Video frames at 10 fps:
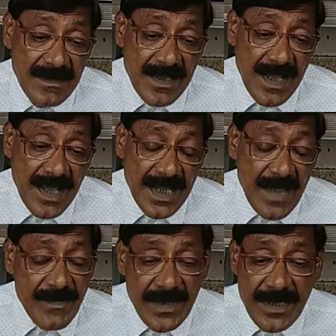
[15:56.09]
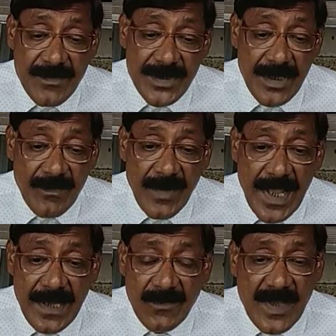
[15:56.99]
the cabinet mission
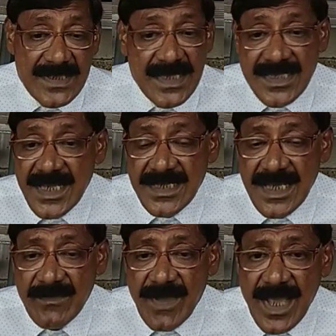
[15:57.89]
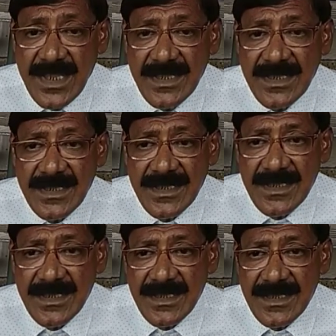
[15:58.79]
plan was rejected by
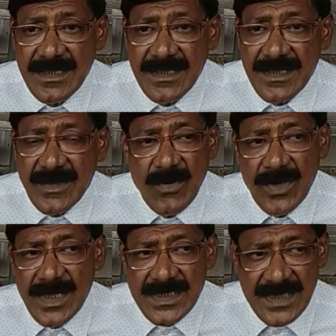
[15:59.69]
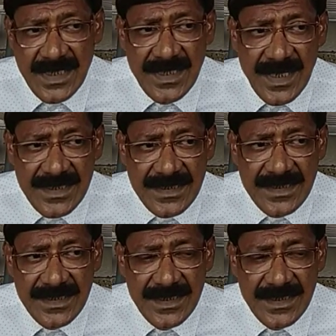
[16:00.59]
the Congress leaders.